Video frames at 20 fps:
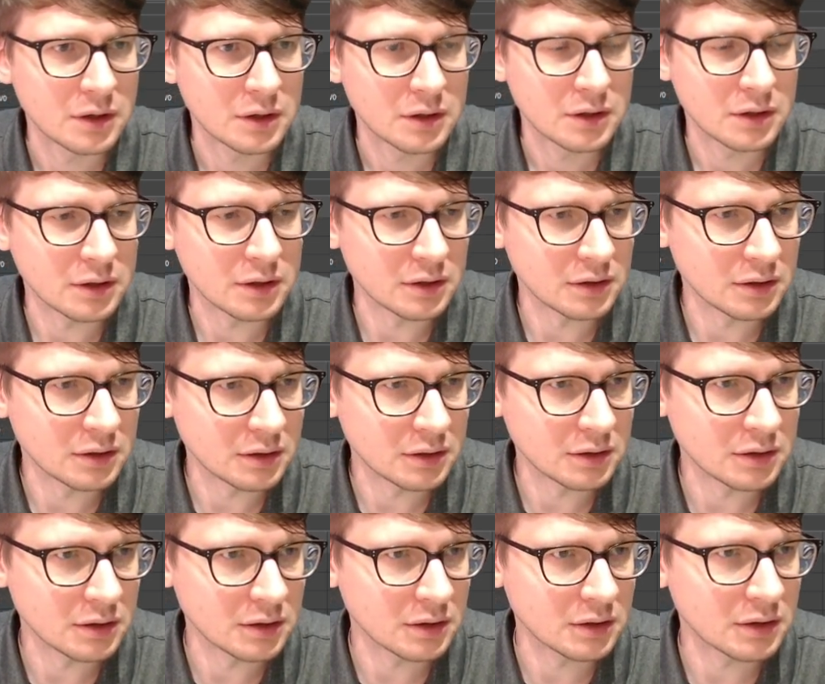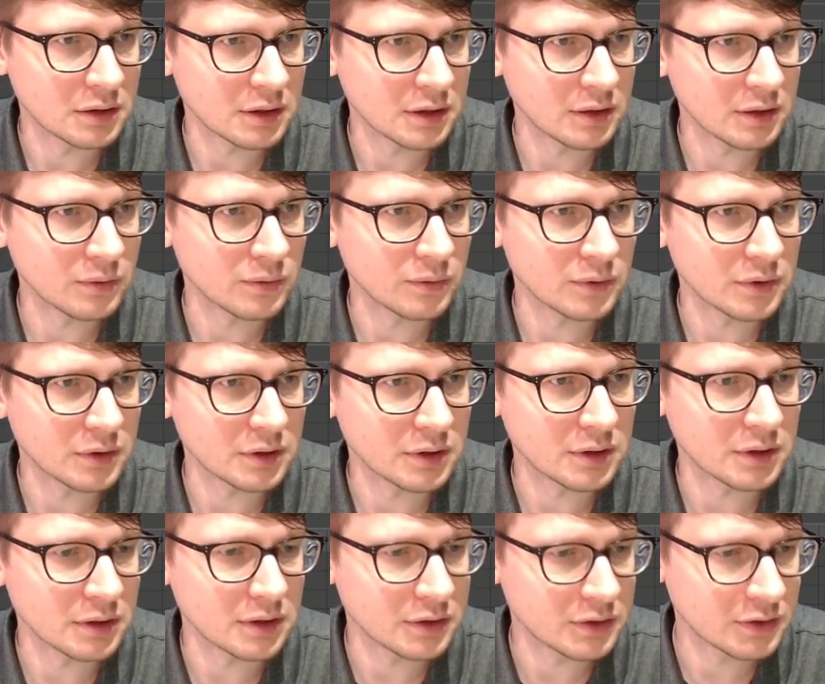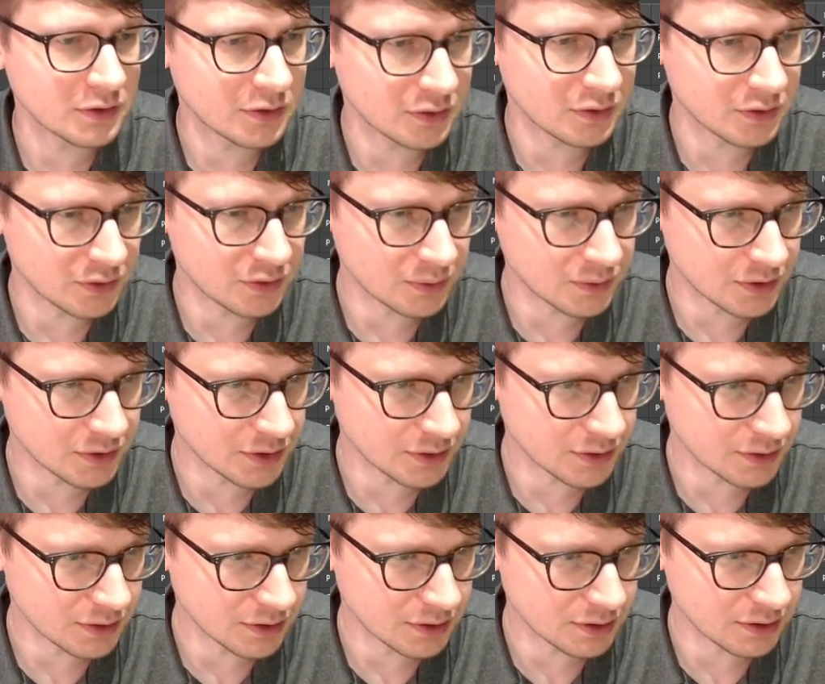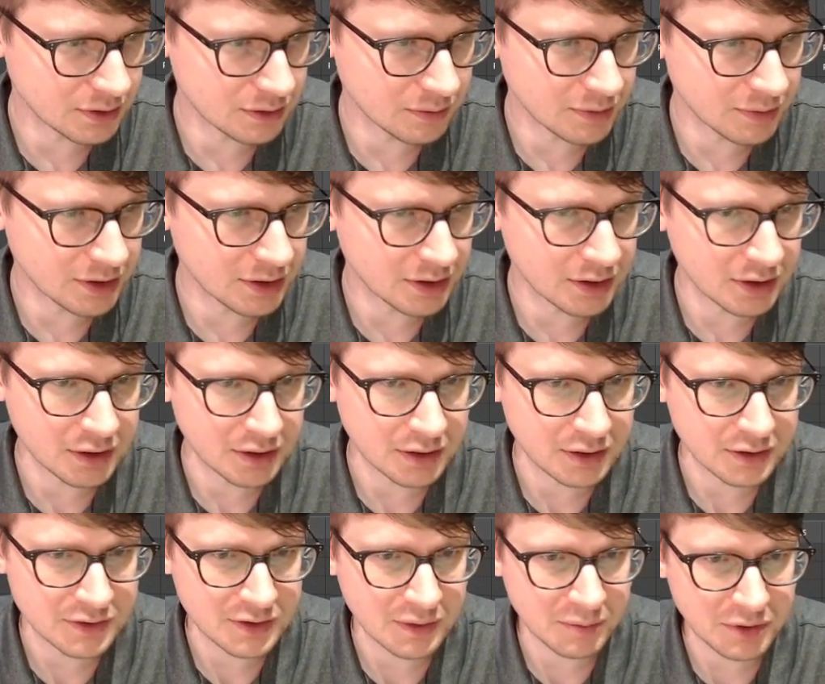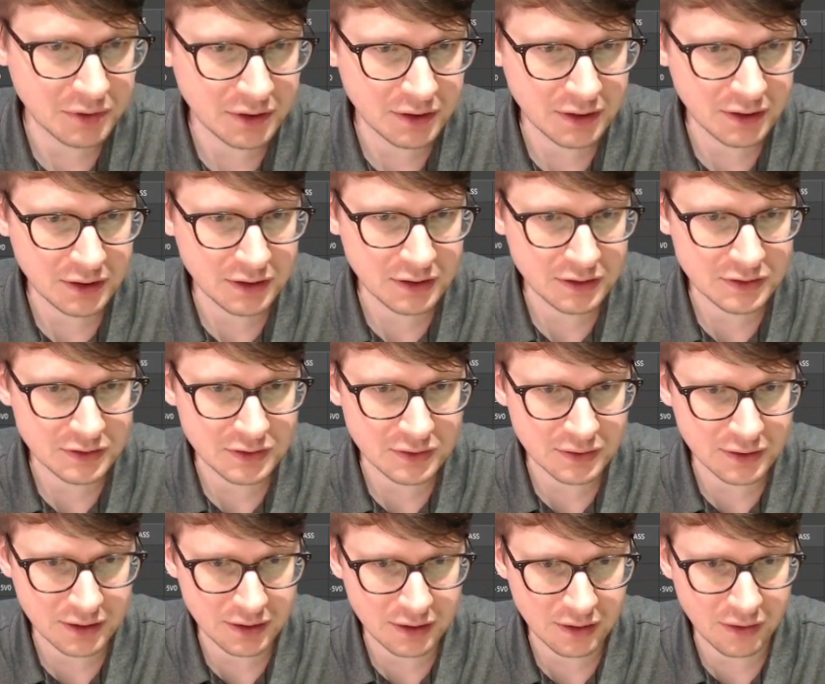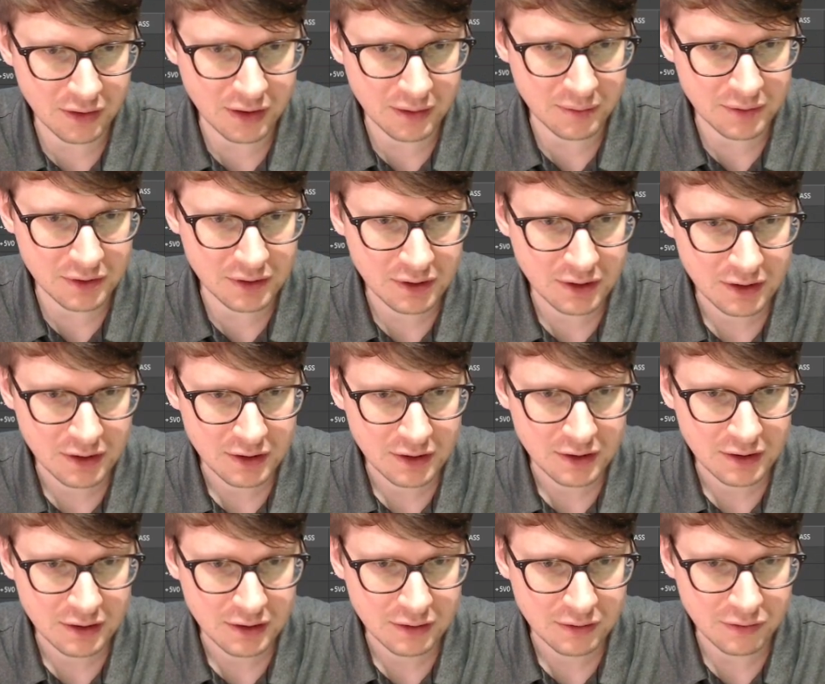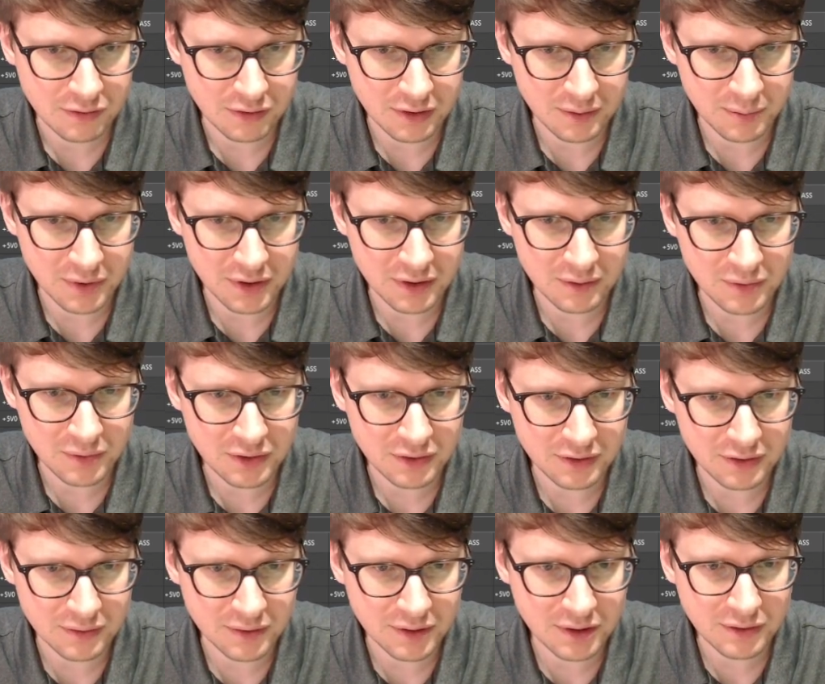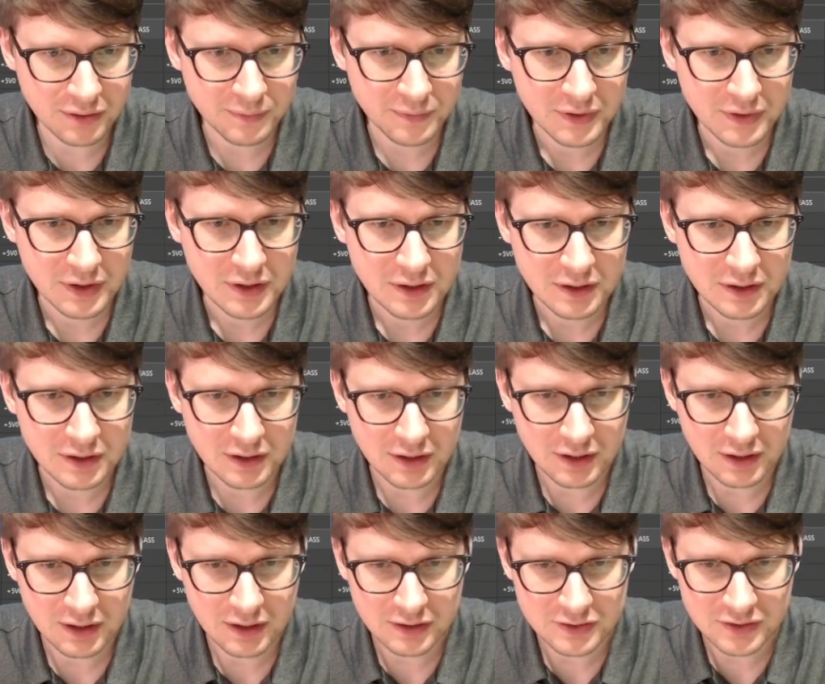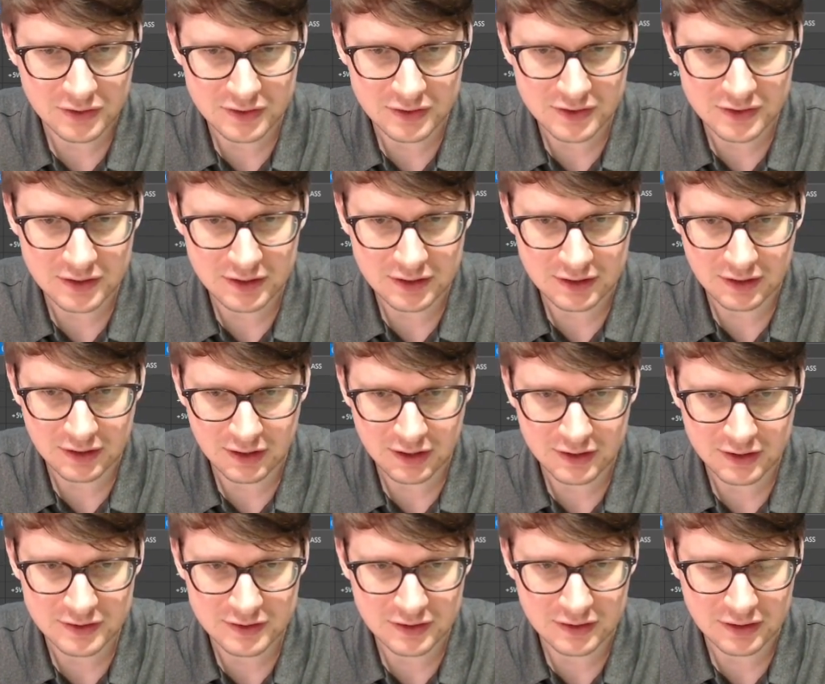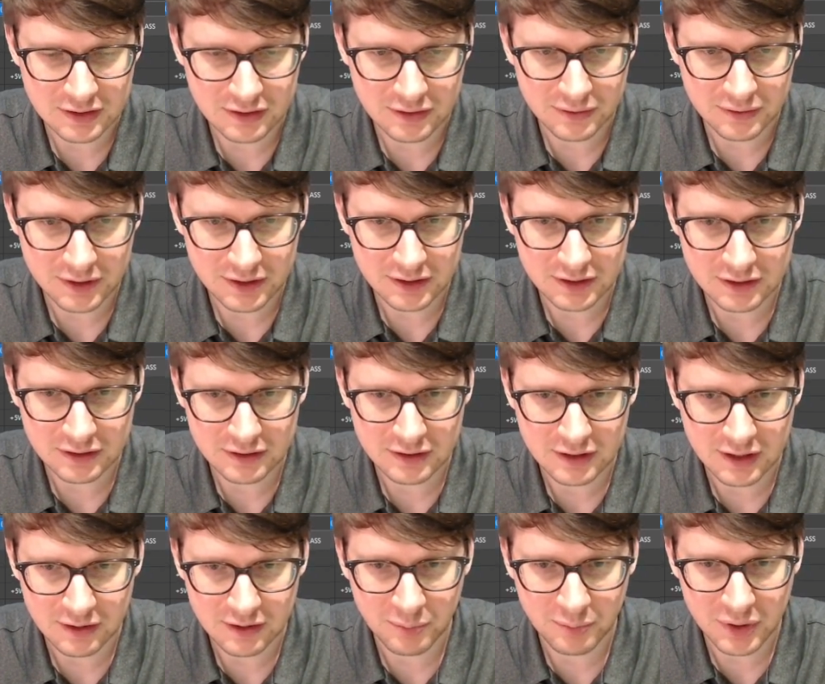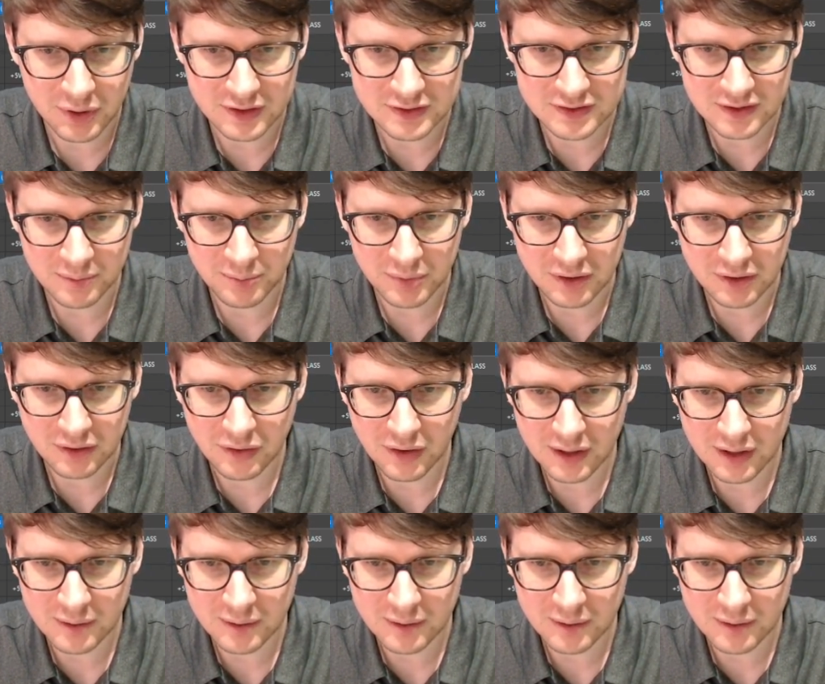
And I want to turn on my assembly layers. I can grab it right by the middle. There we go. And as you can see, it nicely already kind of picks up and grabs